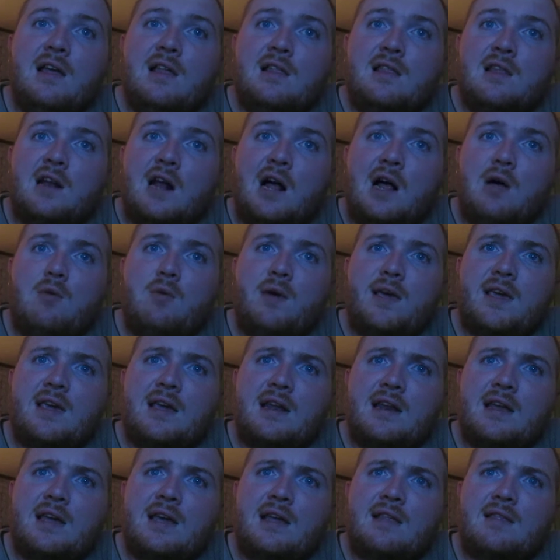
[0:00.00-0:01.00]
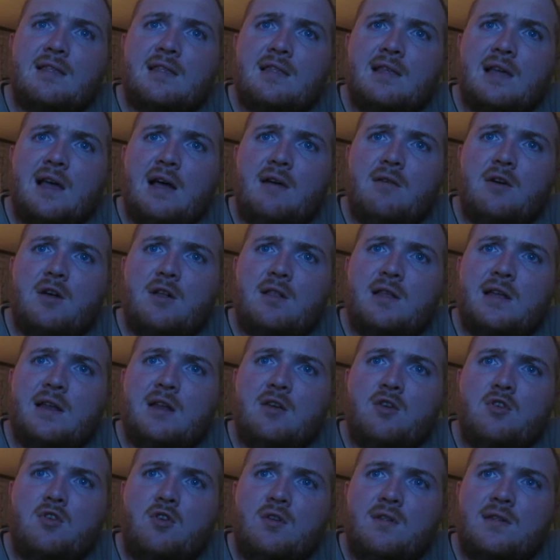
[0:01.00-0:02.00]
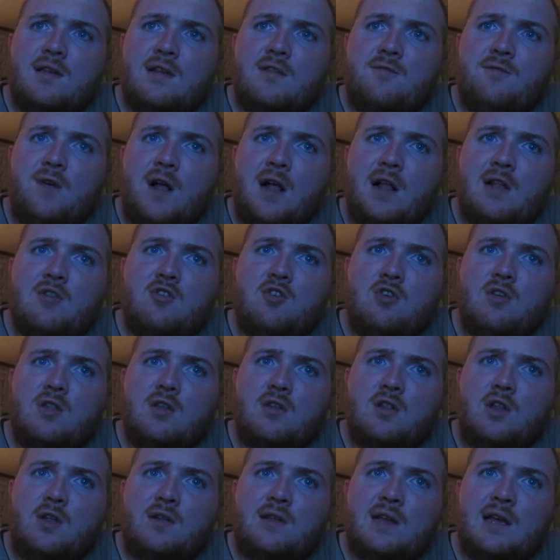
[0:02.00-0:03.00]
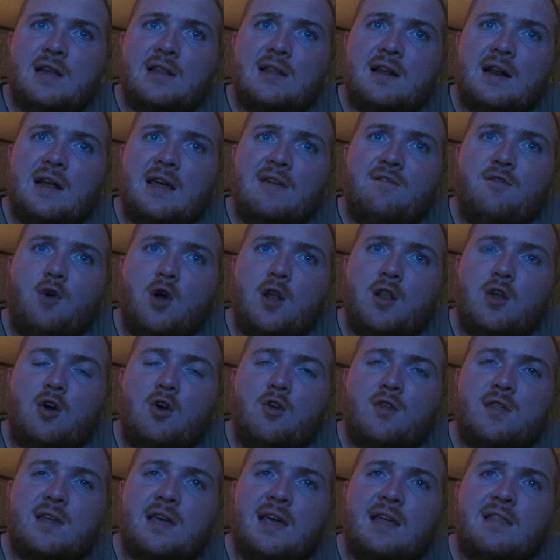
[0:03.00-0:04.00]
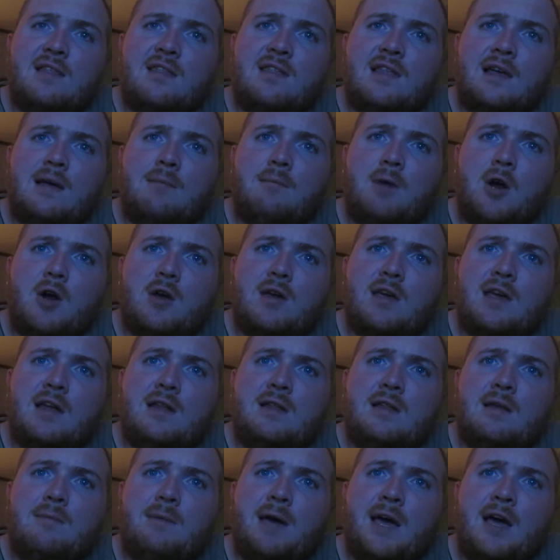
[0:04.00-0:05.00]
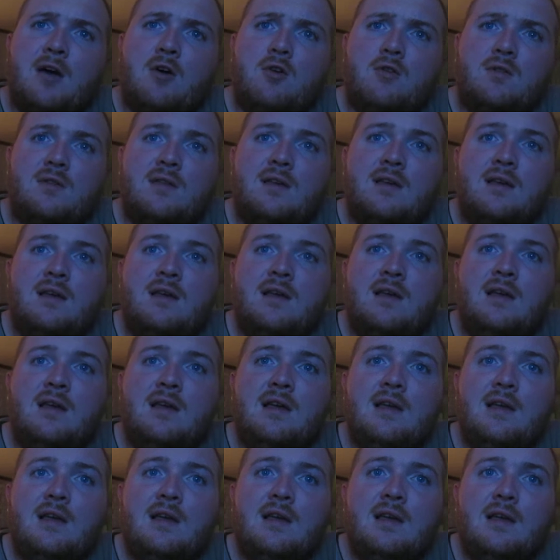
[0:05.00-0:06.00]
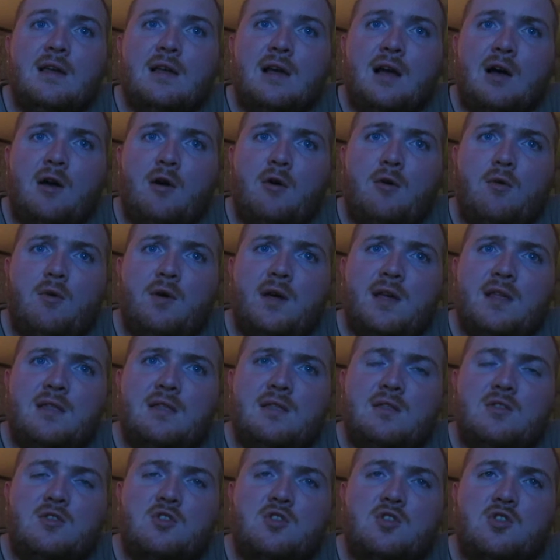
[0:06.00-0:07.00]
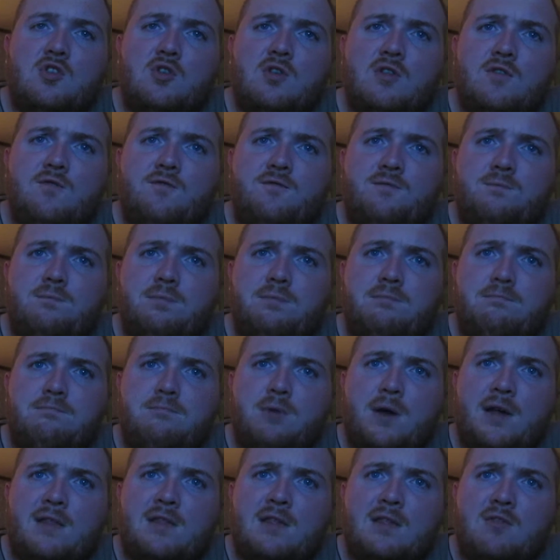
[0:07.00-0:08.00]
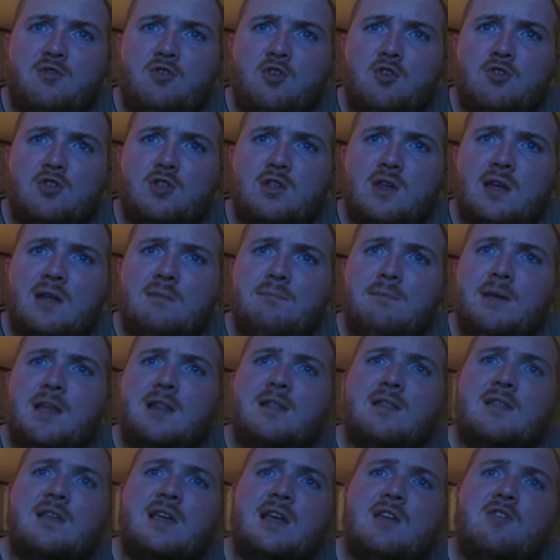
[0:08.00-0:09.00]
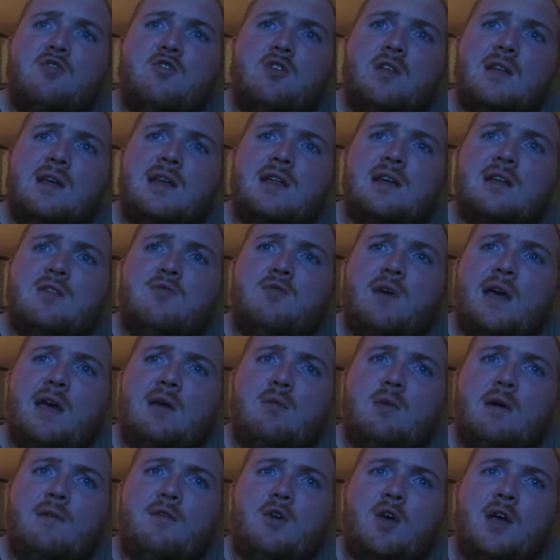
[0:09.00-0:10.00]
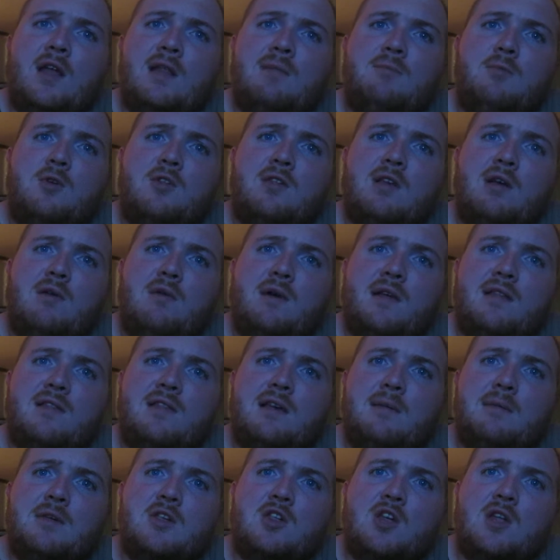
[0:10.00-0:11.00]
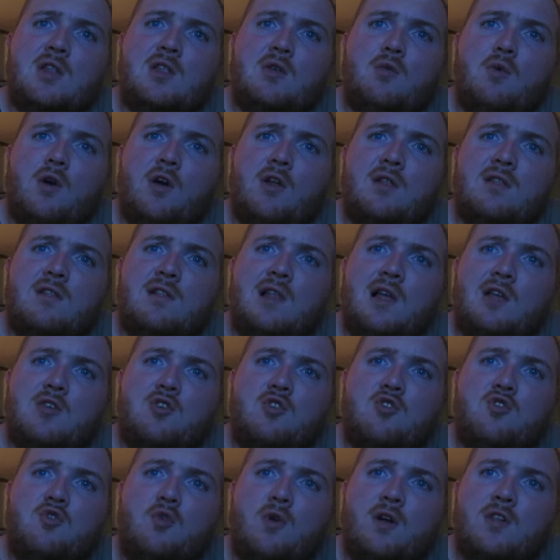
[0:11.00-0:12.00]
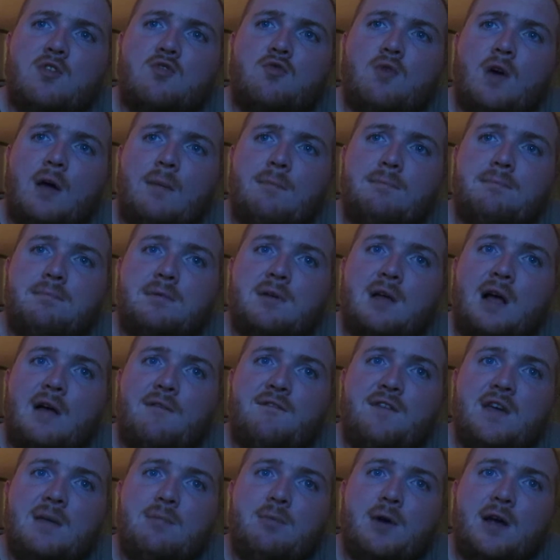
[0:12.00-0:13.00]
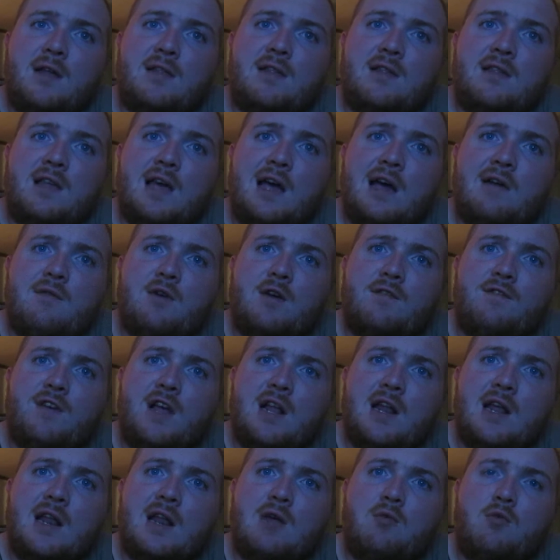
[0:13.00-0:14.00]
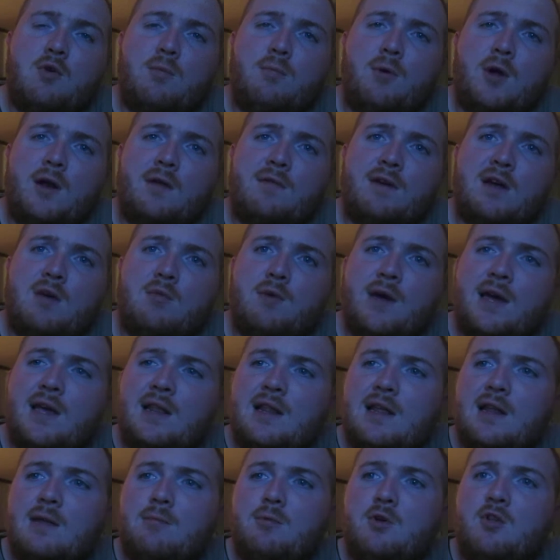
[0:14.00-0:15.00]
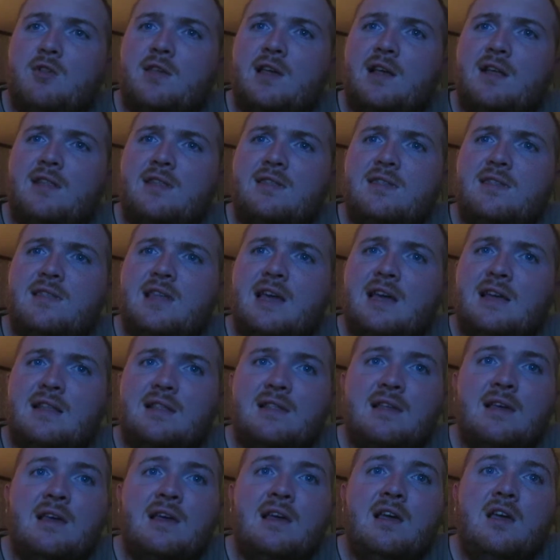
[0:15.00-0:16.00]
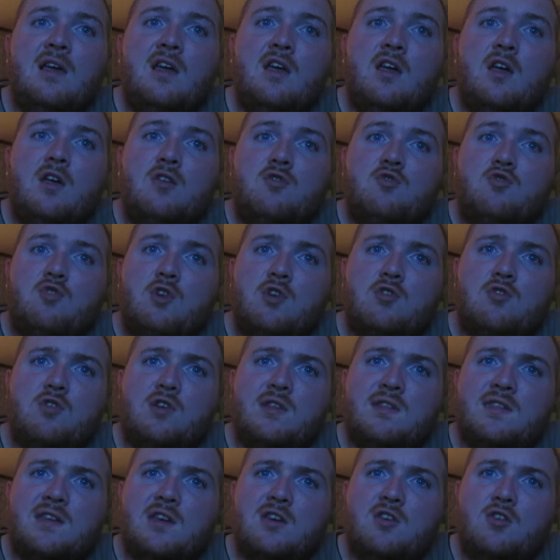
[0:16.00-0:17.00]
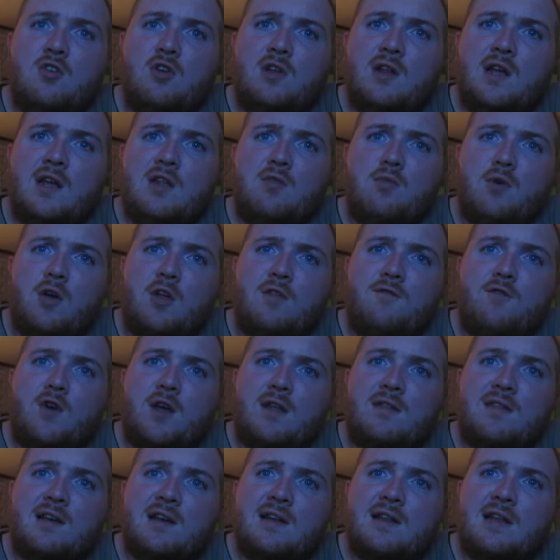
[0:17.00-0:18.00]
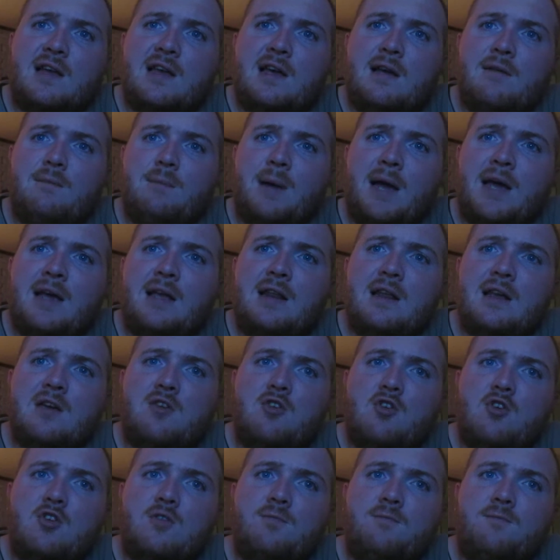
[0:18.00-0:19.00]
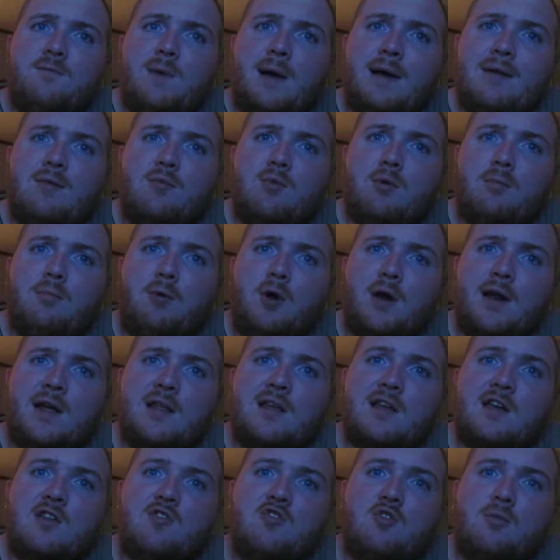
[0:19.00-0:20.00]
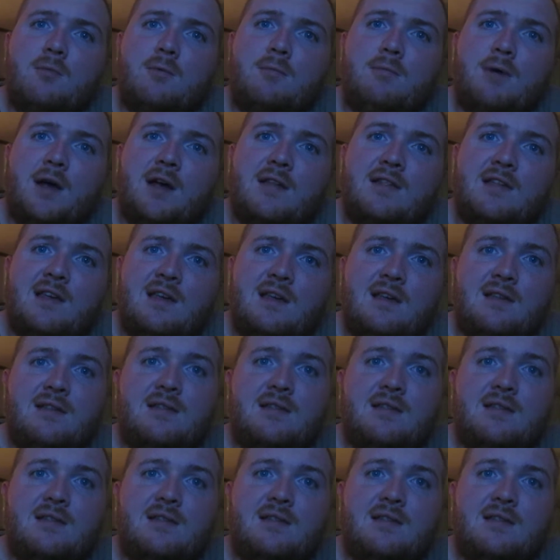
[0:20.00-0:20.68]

The Dow weakened against our leading currencies, falling to the 1994 lows against the mark and the pound. Orange juice prices surged in mid concern that a dry weather in Brazil was damaging the world's largest orange crop. Coffee prices, however, fell on a report of a rain in the Brazilian state. Treasury securities rose for a second day of buying, encouraged by the report on consumer prices.